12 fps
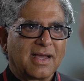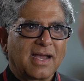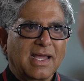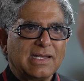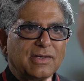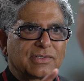
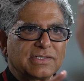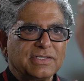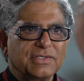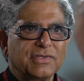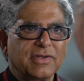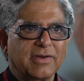I looked
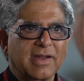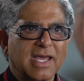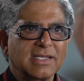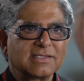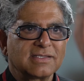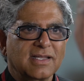into your
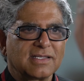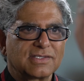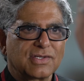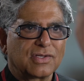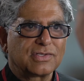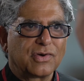eyes and
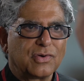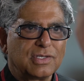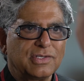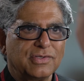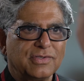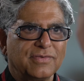saw the
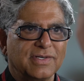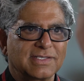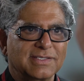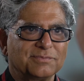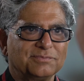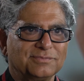whole
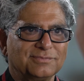universe.